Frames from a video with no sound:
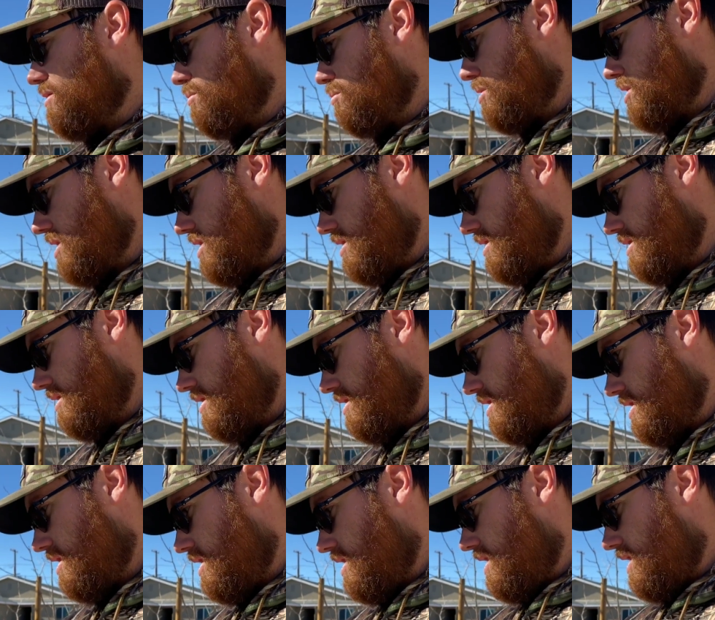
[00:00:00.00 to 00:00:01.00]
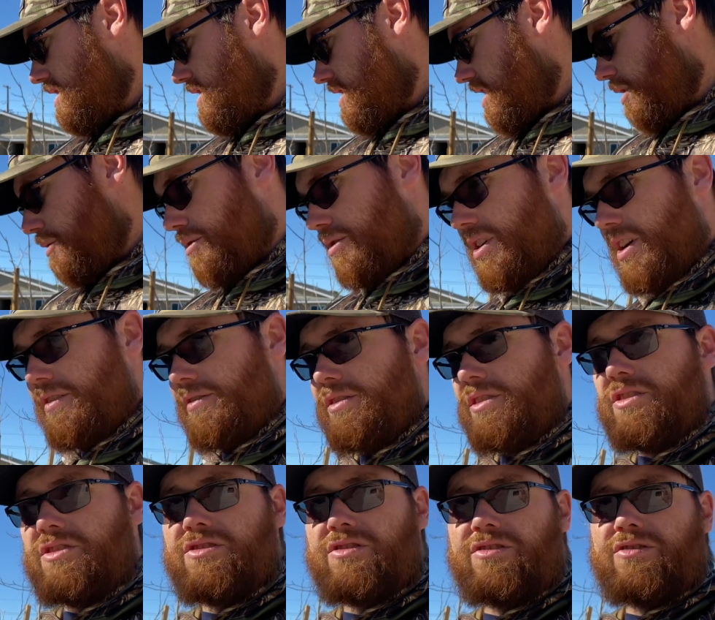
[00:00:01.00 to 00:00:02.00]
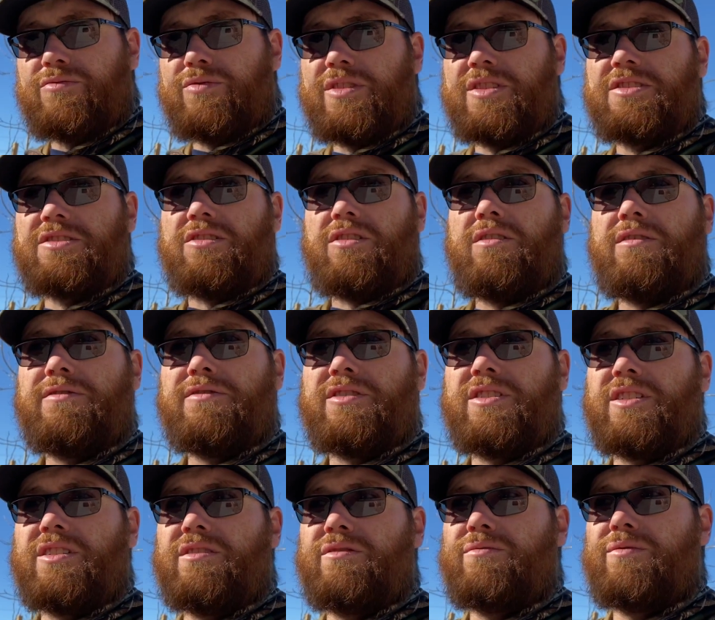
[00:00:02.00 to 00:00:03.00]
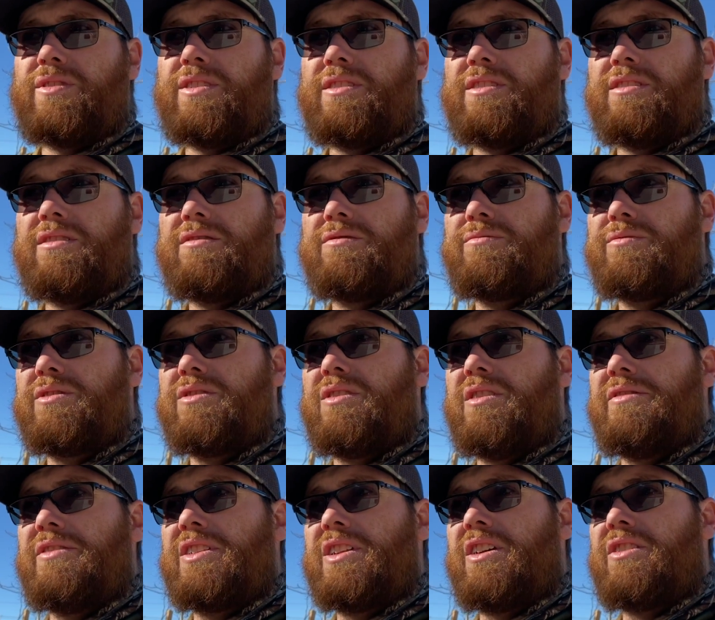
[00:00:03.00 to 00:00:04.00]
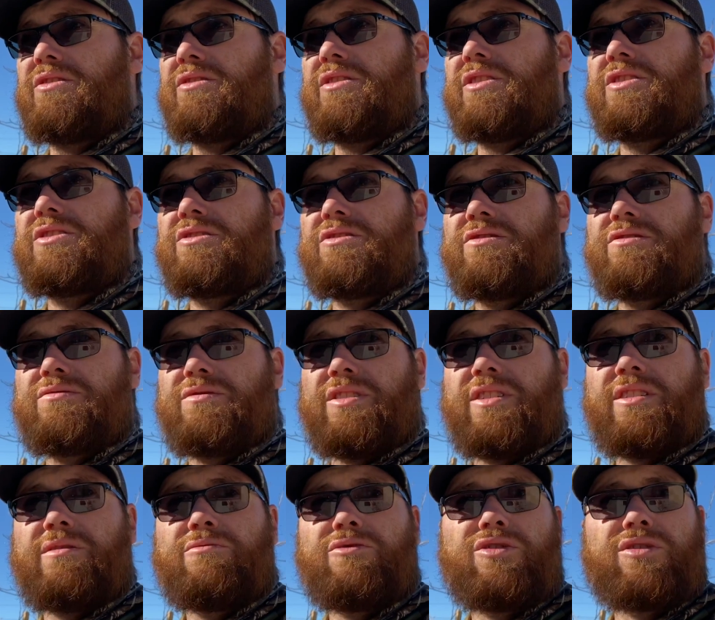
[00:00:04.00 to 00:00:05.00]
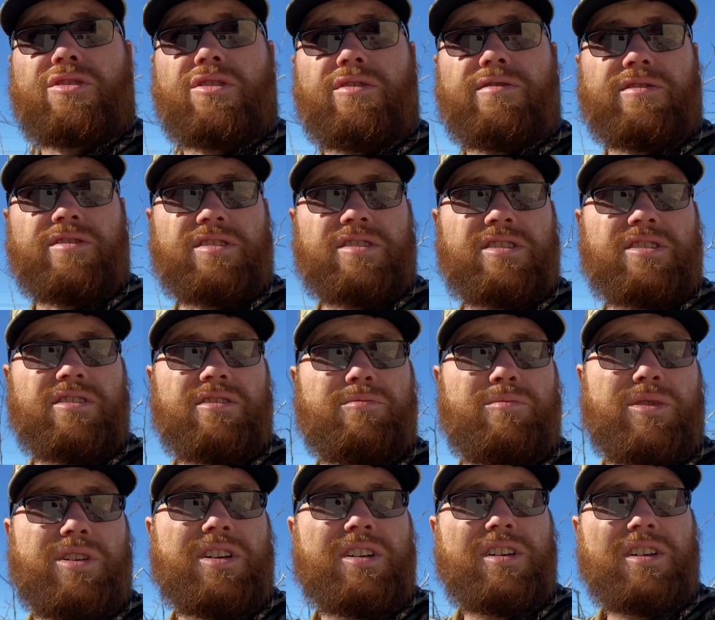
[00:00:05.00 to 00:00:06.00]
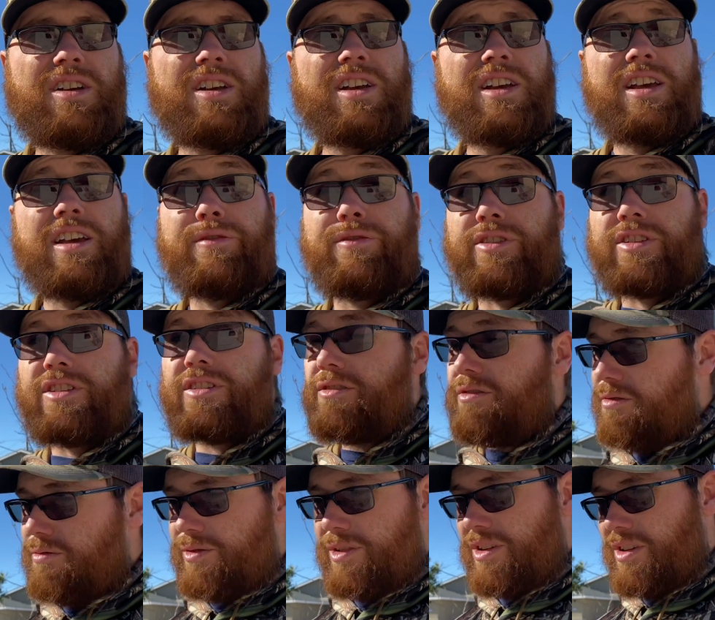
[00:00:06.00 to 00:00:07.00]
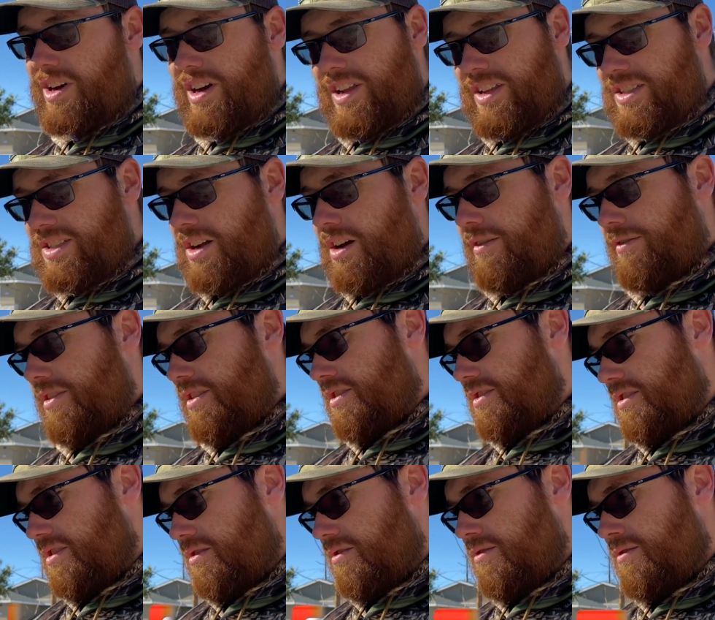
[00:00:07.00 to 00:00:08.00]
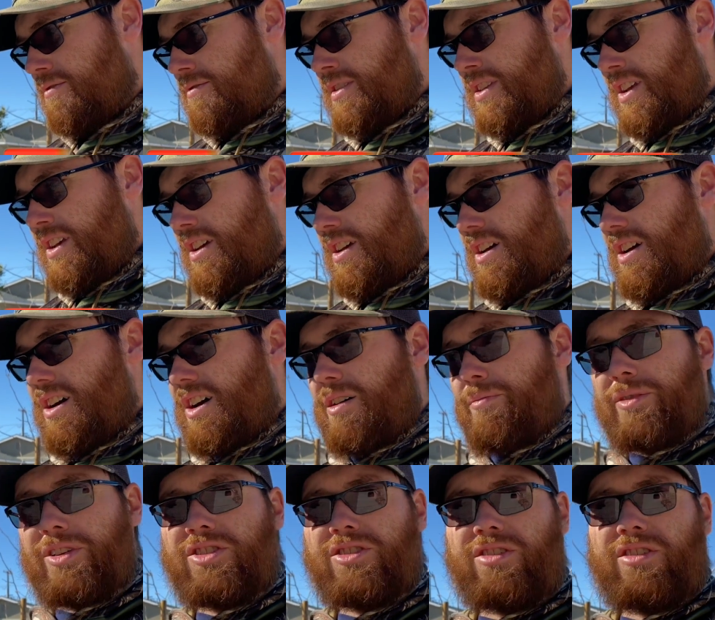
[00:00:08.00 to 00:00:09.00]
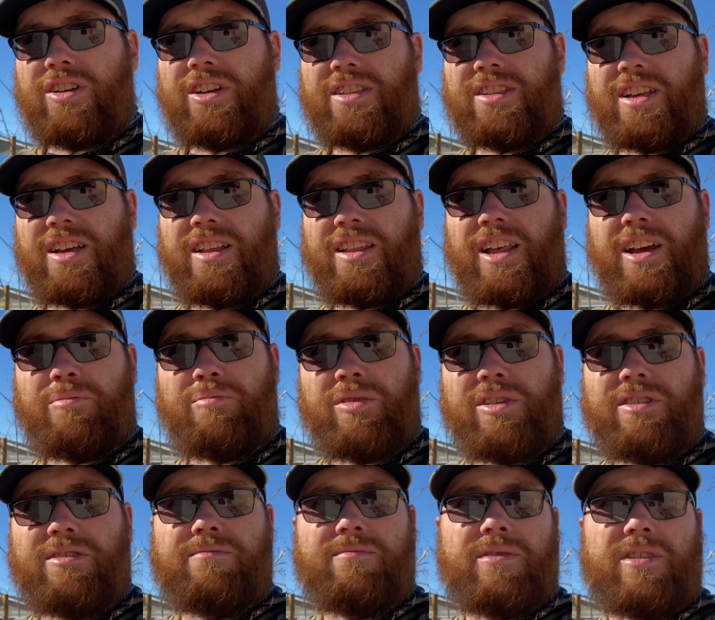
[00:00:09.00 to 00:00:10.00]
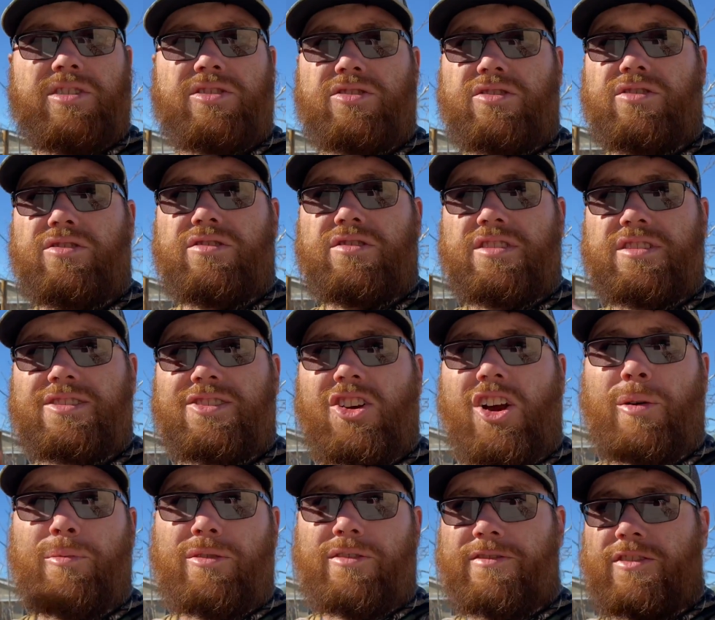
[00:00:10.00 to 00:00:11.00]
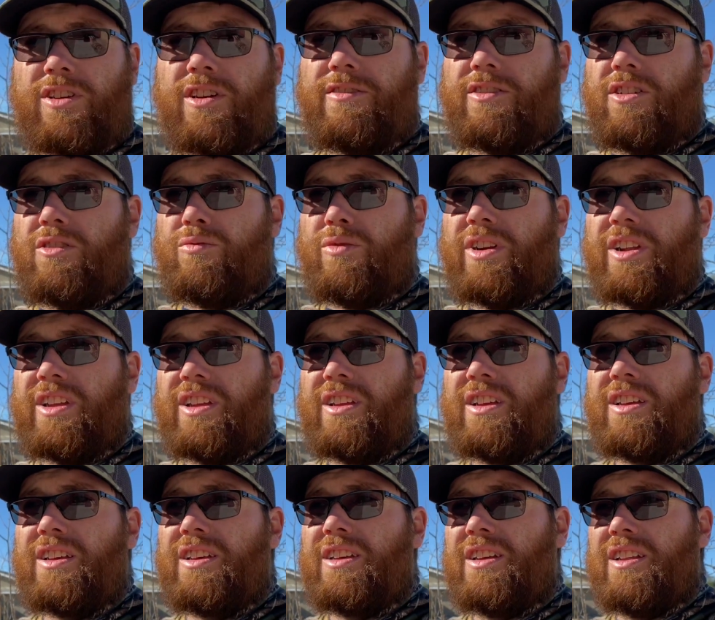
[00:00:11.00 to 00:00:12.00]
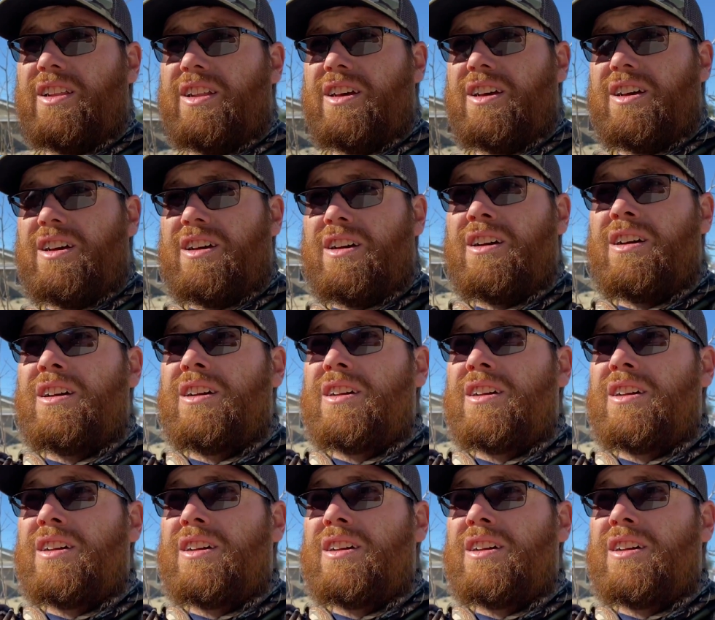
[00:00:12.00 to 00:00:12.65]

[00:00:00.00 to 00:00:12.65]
bugger that we were having issues with. So hopefully we uh, we don't have any other issues with any more gophers here. But if we do, we know how to solve it. So uh, make sure you hit that like button. Make sure you're subscribed if you haven't already. And uh,